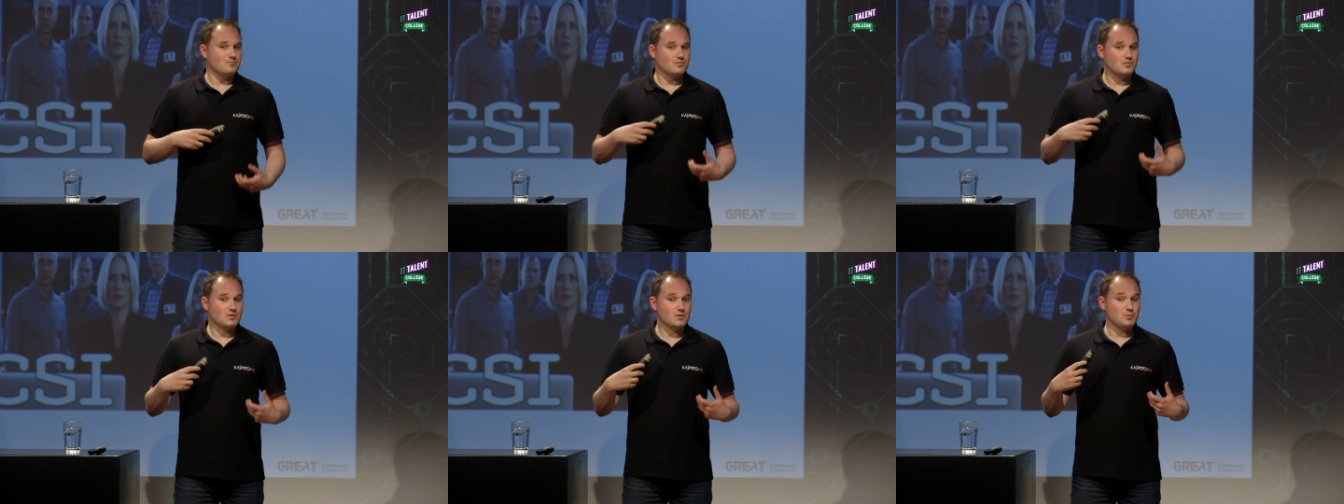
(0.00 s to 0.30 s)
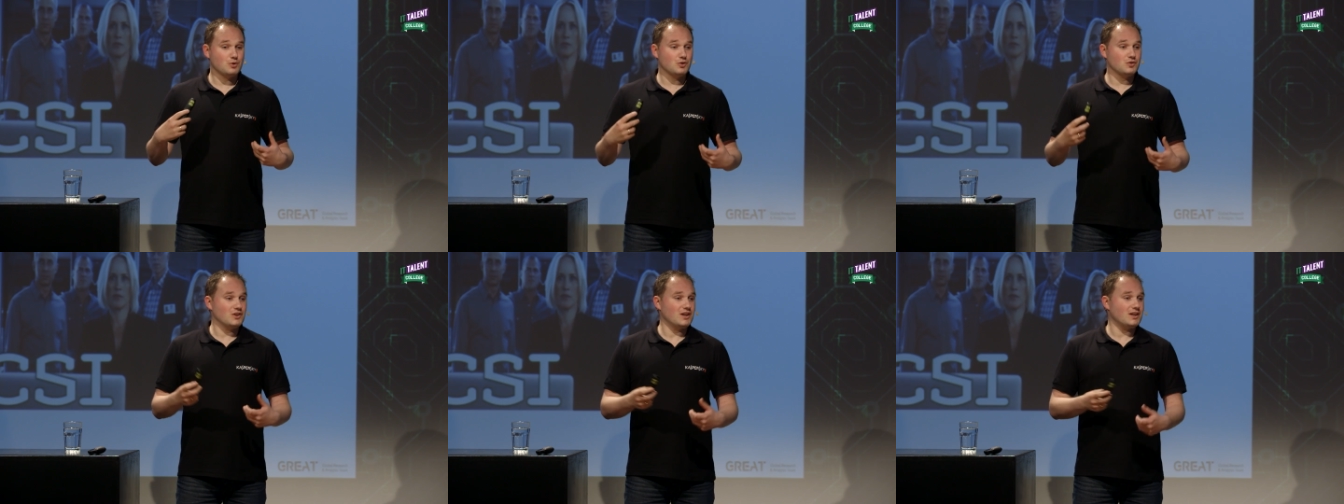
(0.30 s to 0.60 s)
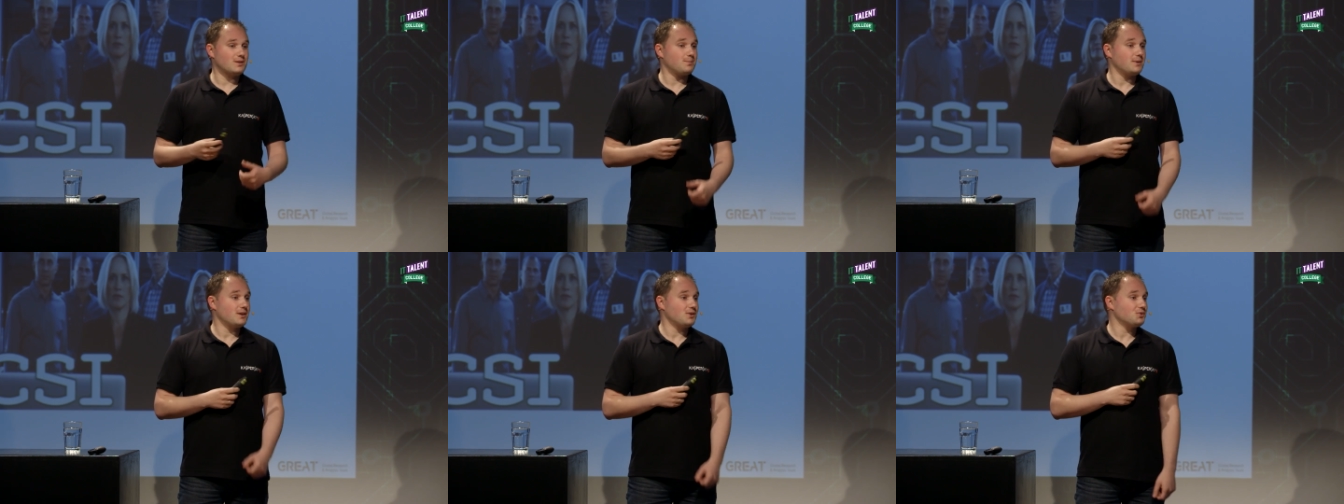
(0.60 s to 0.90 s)
the
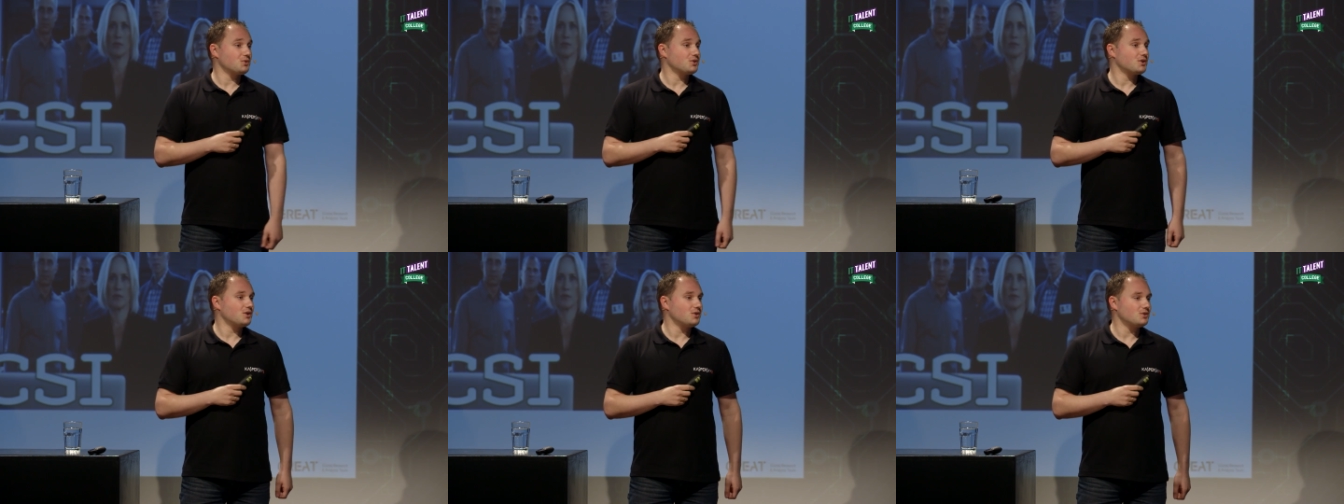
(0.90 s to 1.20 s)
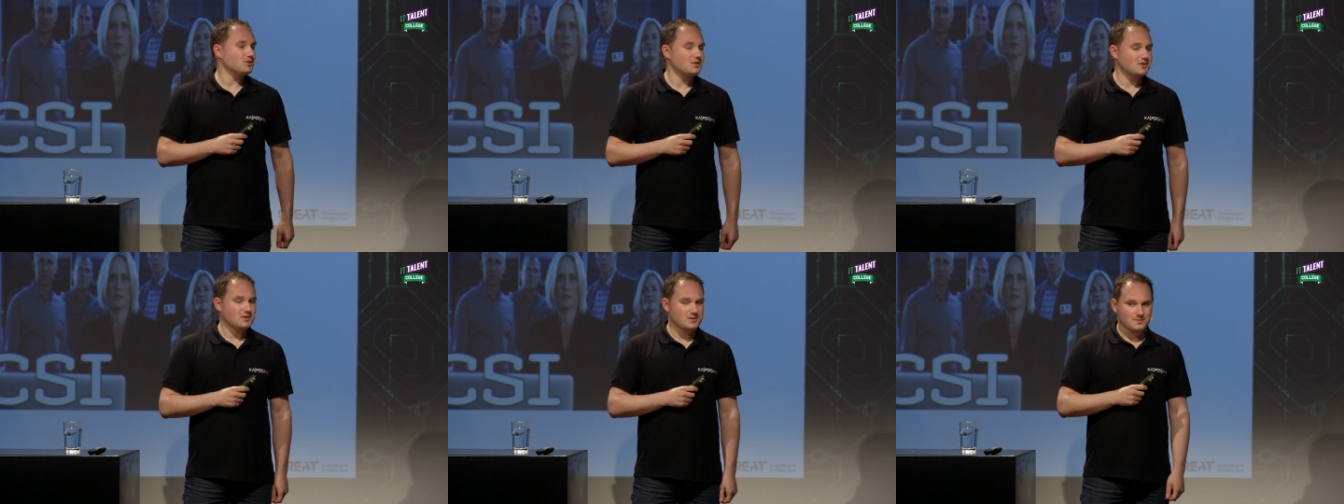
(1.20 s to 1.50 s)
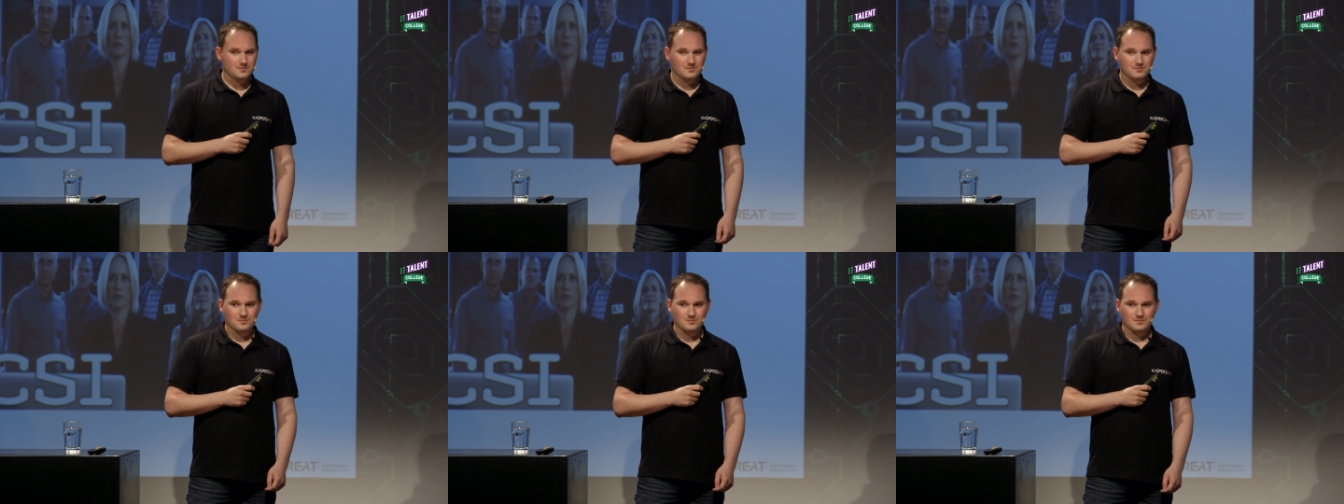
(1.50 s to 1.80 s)
botnet panel code.
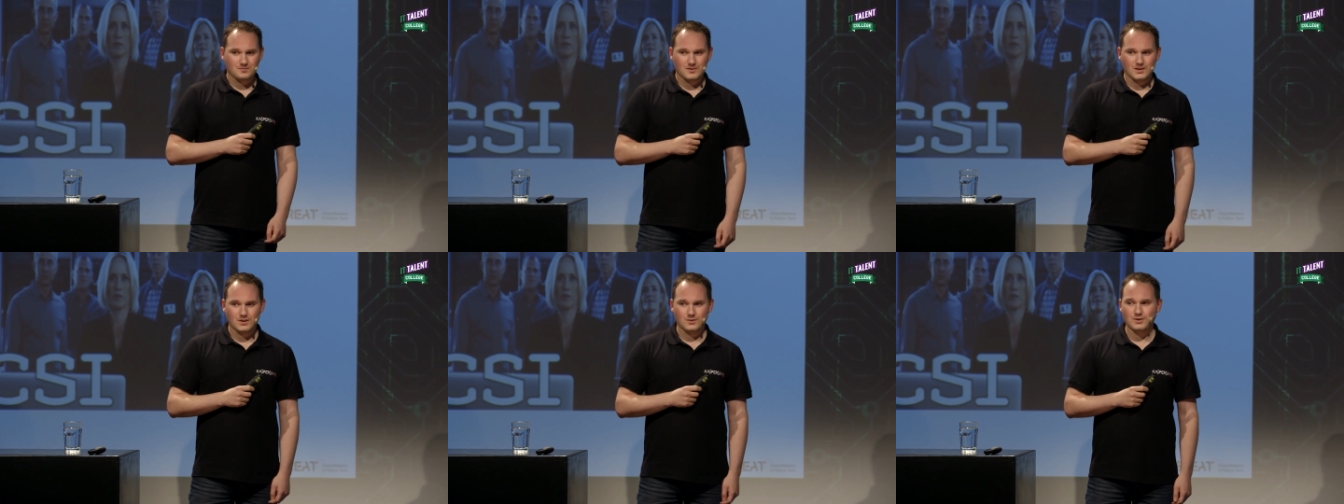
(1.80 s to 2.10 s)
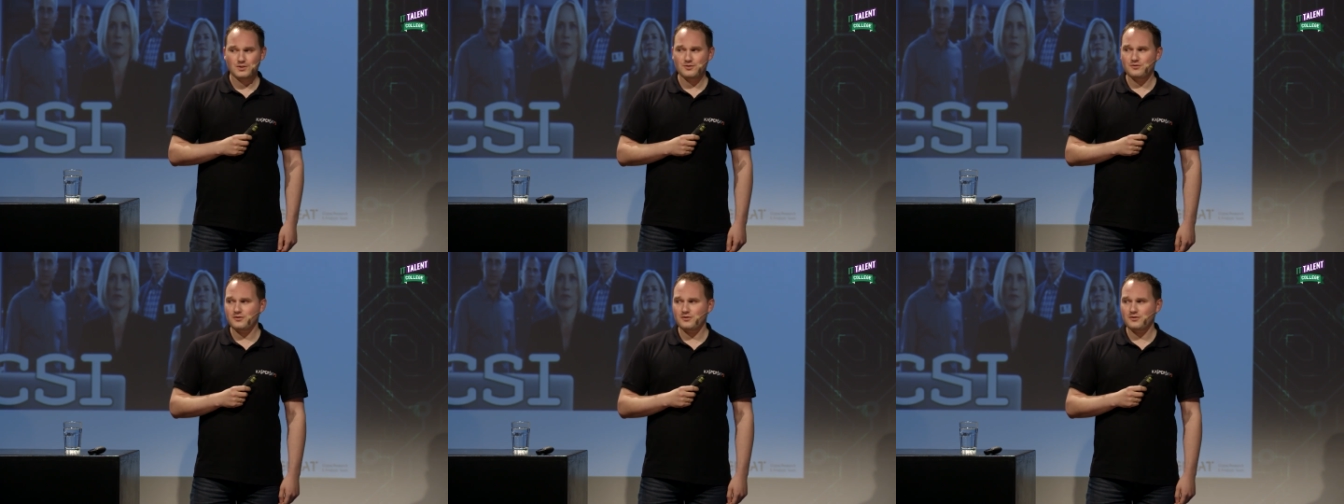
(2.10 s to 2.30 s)
And we